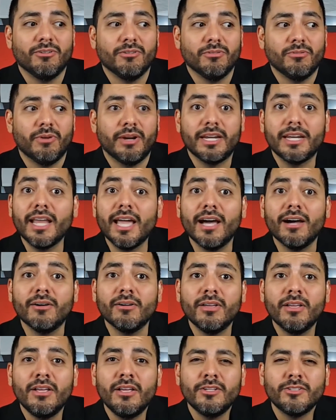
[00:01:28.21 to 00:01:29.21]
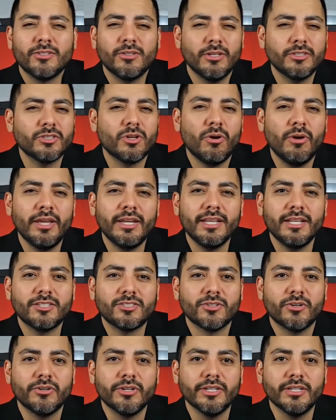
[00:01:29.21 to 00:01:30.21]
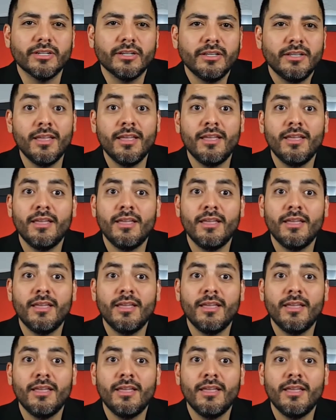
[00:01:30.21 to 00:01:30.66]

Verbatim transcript: adult right now. So let's go ahead and get started.